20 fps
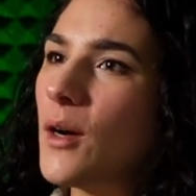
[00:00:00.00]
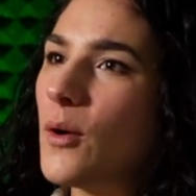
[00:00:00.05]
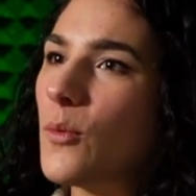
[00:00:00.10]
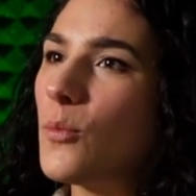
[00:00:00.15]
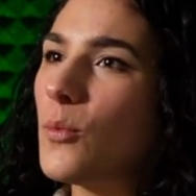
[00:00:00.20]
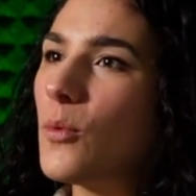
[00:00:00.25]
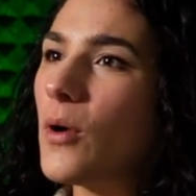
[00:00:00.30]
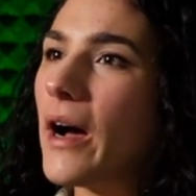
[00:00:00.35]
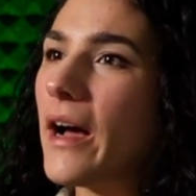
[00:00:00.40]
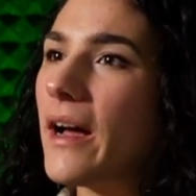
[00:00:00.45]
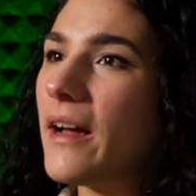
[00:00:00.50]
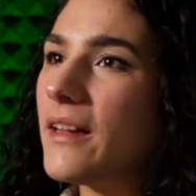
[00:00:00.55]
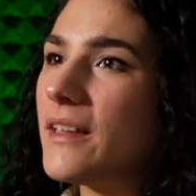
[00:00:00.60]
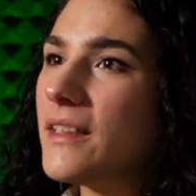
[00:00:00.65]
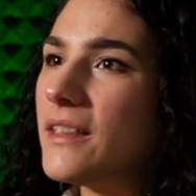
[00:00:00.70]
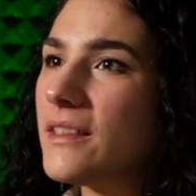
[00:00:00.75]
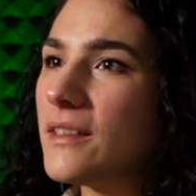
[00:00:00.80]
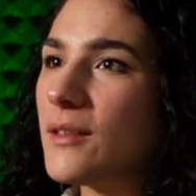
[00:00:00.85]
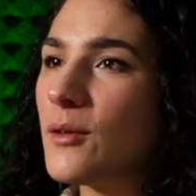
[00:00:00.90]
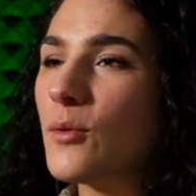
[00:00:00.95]

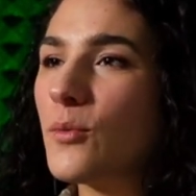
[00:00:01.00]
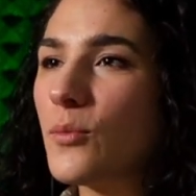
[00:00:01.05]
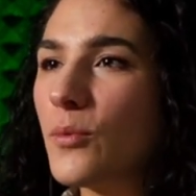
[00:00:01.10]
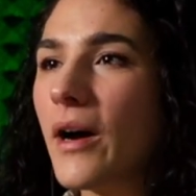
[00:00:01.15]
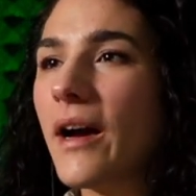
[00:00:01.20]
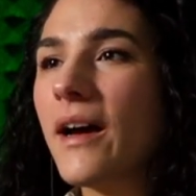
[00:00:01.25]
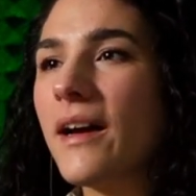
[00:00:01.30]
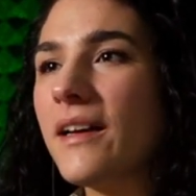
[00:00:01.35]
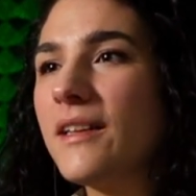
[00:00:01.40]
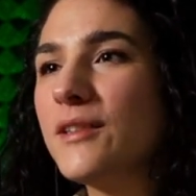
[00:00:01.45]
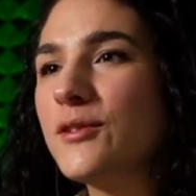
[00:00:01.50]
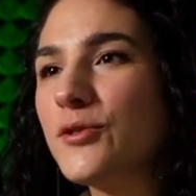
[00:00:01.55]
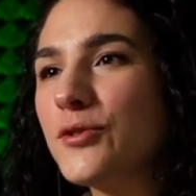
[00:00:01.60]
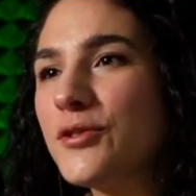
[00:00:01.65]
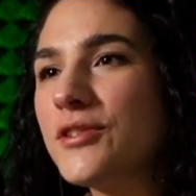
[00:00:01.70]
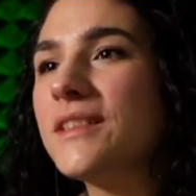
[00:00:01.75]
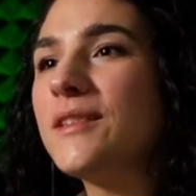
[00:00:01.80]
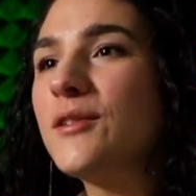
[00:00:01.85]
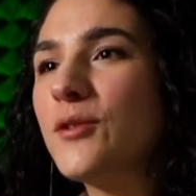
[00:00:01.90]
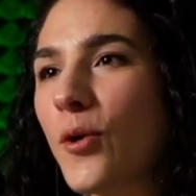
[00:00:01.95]
Why why do you
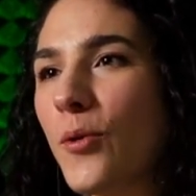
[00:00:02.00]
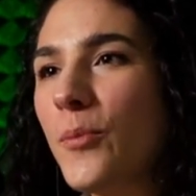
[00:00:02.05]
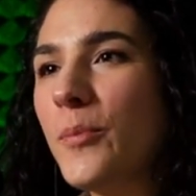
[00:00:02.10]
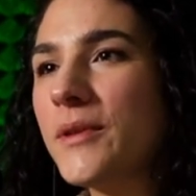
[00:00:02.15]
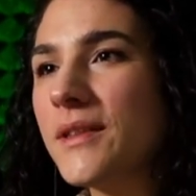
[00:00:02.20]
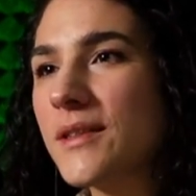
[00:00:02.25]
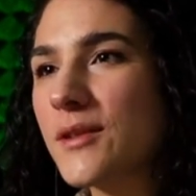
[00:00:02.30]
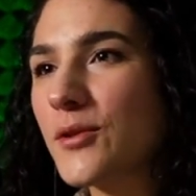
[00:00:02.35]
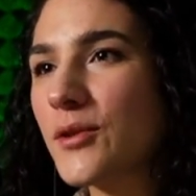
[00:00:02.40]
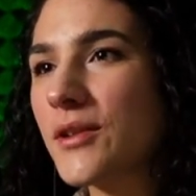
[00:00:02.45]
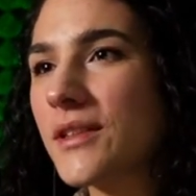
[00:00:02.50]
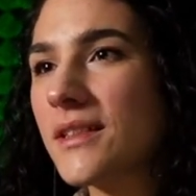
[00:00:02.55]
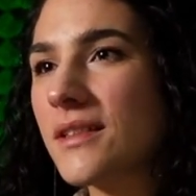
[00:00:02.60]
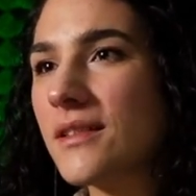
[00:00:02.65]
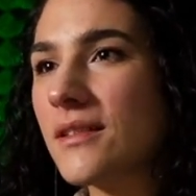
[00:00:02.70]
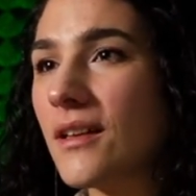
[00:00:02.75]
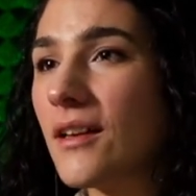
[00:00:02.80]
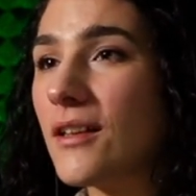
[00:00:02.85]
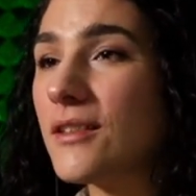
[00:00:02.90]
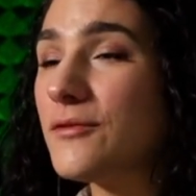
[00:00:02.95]
think open
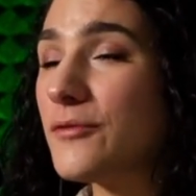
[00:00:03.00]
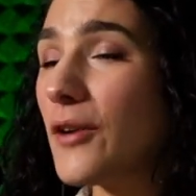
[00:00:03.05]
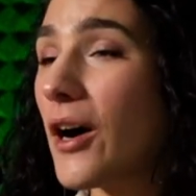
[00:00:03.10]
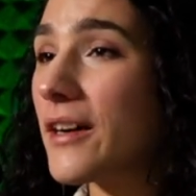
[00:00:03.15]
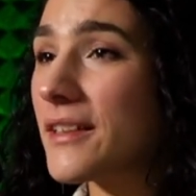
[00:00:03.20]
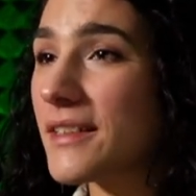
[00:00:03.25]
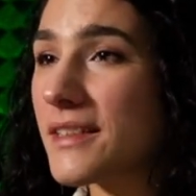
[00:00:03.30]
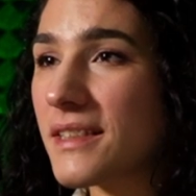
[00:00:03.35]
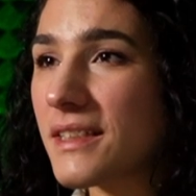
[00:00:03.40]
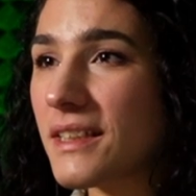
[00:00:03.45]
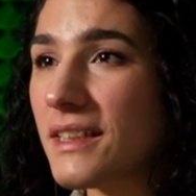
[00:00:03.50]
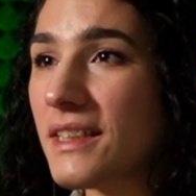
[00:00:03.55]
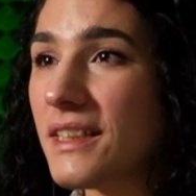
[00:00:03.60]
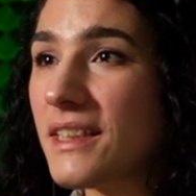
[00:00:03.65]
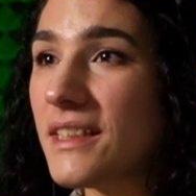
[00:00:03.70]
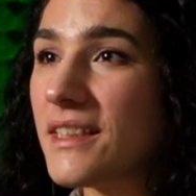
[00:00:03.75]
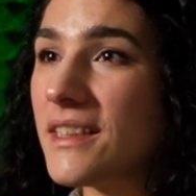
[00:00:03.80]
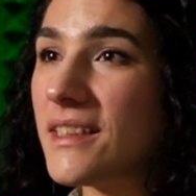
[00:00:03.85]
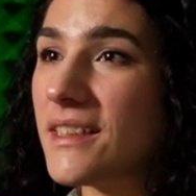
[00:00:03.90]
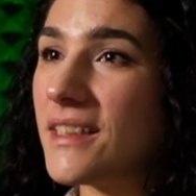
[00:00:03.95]
source
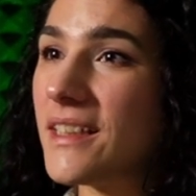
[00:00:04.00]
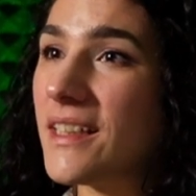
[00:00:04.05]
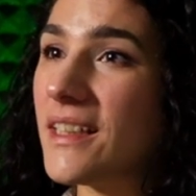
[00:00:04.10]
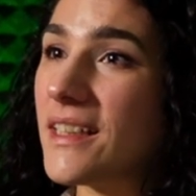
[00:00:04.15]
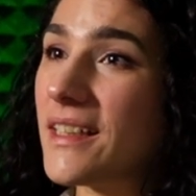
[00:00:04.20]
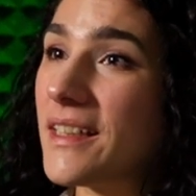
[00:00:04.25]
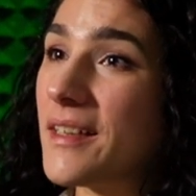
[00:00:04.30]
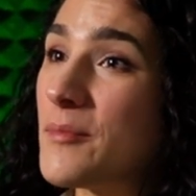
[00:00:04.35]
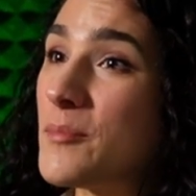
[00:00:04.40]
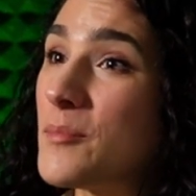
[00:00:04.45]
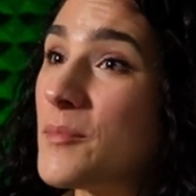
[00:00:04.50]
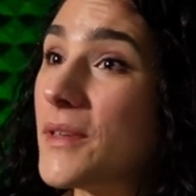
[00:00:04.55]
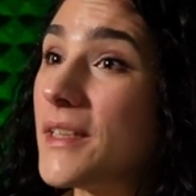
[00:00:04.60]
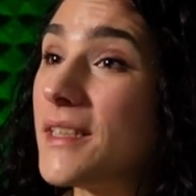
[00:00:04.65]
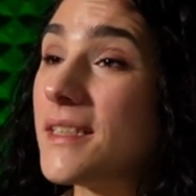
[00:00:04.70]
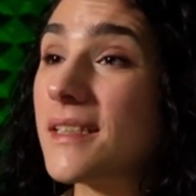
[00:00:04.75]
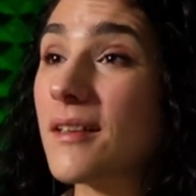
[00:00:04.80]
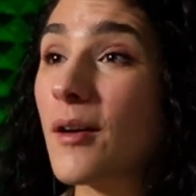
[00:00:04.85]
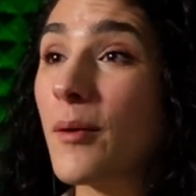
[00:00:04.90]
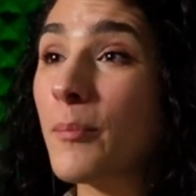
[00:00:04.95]
advocacy um,
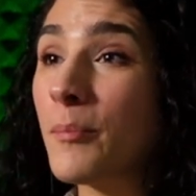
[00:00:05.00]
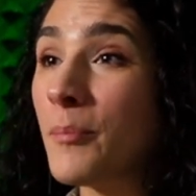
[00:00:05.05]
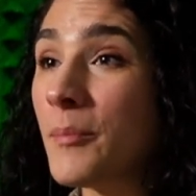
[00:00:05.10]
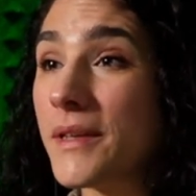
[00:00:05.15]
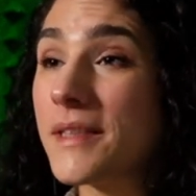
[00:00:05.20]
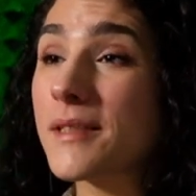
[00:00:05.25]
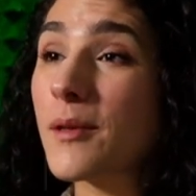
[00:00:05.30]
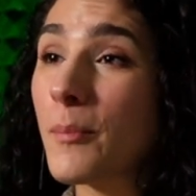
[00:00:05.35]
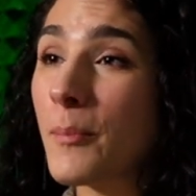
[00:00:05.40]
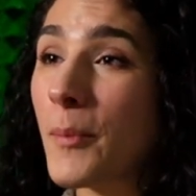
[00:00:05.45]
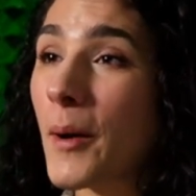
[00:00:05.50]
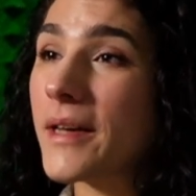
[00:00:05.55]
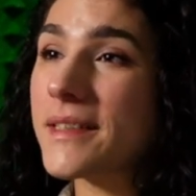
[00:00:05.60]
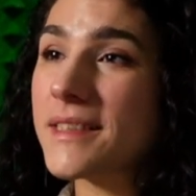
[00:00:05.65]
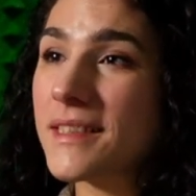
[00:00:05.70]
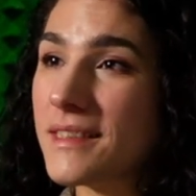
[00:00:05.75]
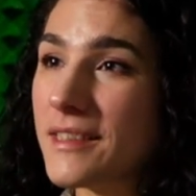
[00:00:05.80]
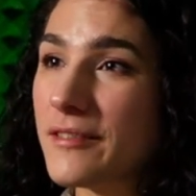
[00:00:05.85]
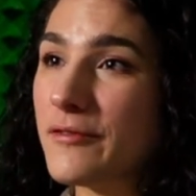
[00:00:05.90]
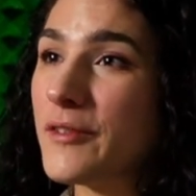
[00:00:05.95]
is a is a
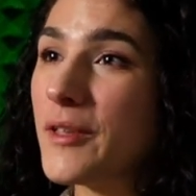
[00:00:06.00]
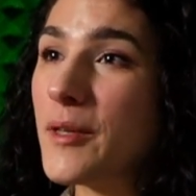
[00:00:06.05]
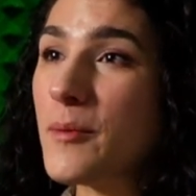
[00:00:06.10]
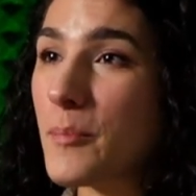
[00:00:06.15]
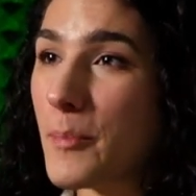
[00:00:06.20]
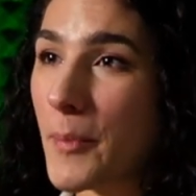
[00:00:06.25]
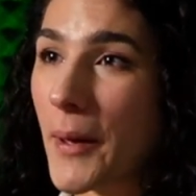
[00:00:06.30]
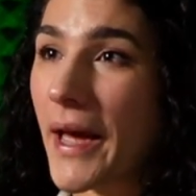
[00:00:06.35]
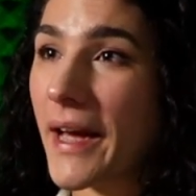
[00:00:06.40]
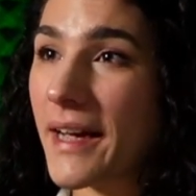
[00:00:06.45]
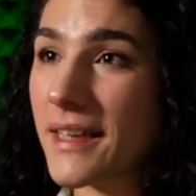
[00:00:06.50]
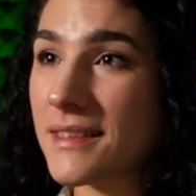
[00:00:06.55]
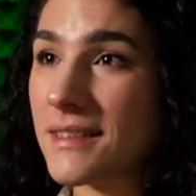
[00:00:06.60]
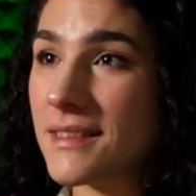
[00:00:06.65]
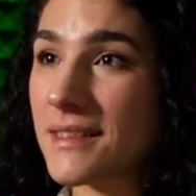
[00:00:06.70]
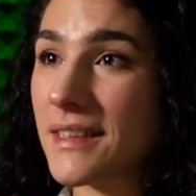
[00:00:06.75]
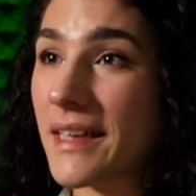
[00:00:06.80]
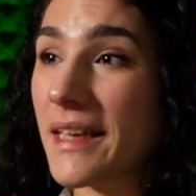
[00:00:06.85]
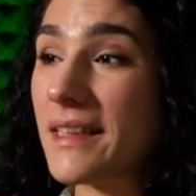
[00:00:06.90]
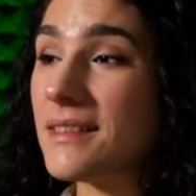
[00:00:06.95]
positive impact,
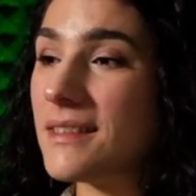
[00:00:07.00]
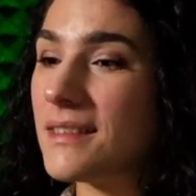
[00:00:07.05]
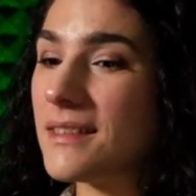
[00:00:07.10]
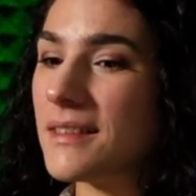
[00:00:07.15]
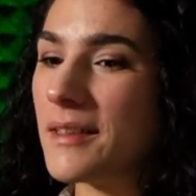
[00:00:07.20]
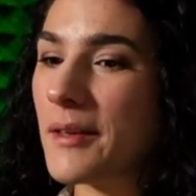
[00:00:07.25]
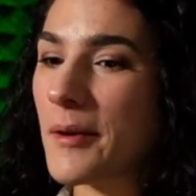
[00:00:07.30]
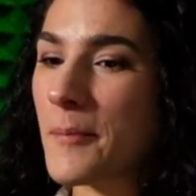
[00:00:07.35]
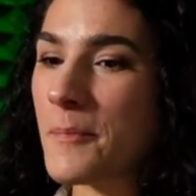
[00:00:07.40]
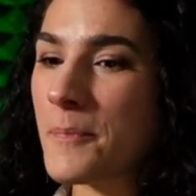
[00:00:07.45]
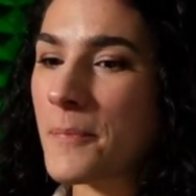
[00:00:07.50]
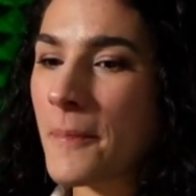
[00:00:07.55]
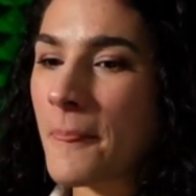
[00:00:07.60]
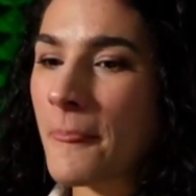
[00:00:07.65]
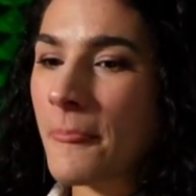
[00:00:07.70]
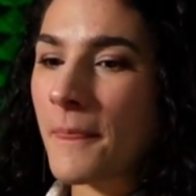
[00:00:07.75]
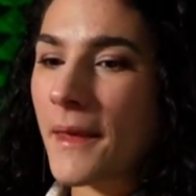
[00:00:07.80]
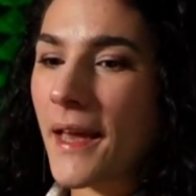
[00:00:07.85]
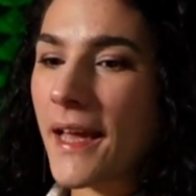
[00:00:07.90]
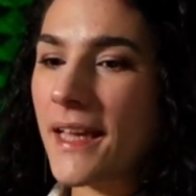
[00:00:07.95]
and um,
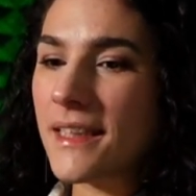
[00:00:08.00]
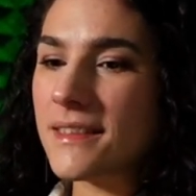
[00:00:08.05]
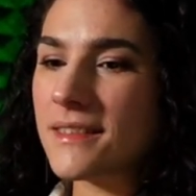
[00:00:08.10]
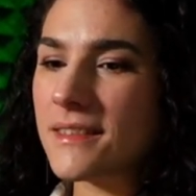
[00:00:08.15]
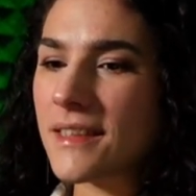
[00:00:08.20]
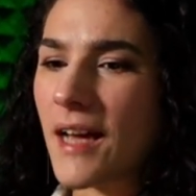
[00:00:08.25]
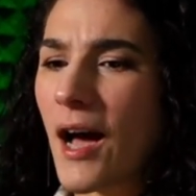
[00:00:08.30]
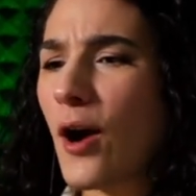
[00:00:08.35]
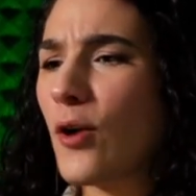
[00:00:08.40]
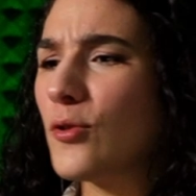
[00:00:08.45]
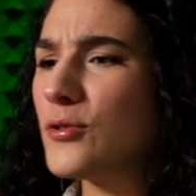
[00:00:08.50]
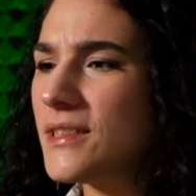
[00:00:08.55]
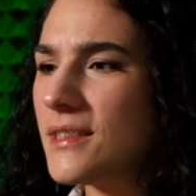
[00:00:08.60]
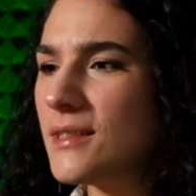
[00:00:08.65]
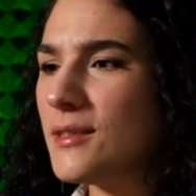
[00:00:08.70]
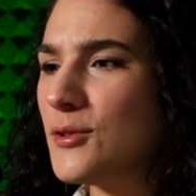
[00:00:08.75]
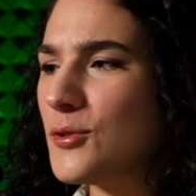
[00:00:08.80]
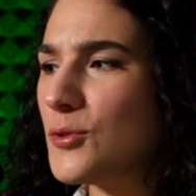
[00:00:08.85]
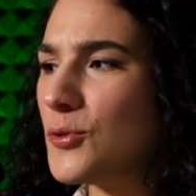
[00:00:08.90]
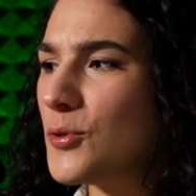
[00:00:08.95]
and how
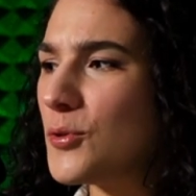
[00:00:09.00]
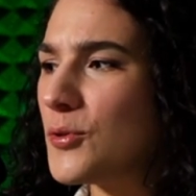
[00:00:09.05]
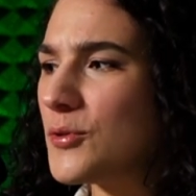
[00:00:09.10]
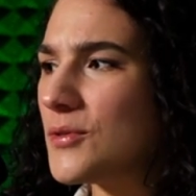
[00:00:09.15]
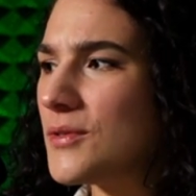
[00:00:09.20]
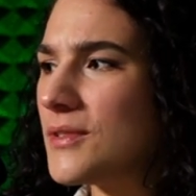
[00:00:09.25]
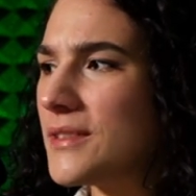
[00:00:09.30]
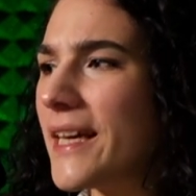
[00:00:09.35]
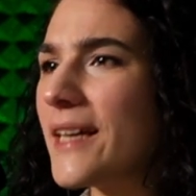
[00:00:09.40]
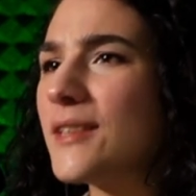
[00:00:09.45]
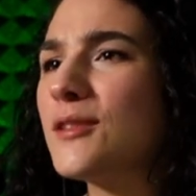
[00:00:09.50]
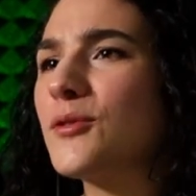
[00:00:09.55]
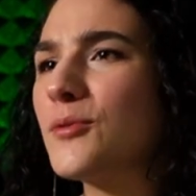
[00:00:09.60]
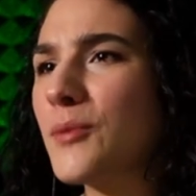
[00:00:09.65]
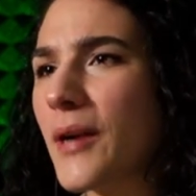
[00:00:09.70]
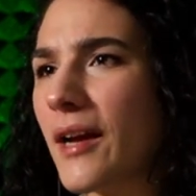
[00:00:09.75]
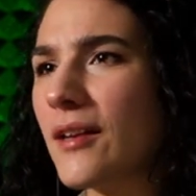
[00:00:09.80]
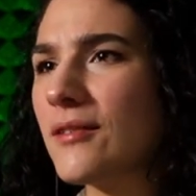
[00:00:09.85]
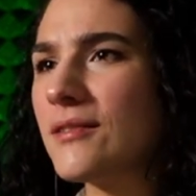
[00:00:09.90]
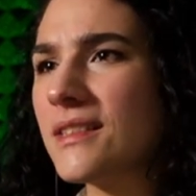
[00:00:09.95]
did you get
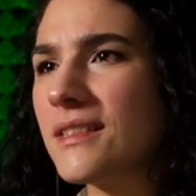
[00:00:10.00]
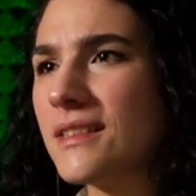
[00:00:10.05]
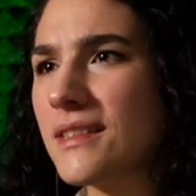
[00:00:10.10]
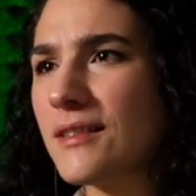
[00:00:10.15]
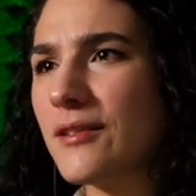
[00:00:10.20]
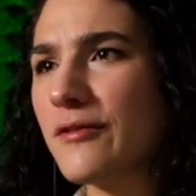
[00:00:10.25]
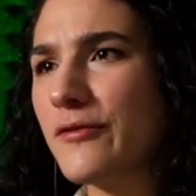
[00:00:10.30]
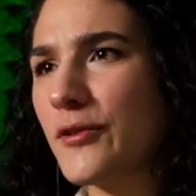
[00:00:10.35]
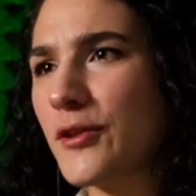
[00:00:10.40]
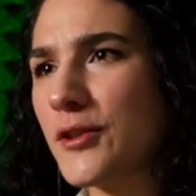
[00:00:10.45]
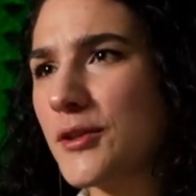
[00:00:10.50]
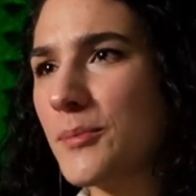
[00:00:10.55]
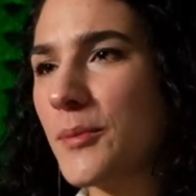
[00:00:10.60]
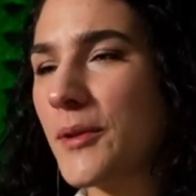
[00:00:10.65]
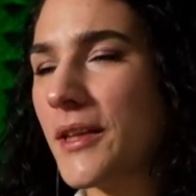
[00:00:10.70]
around it in the first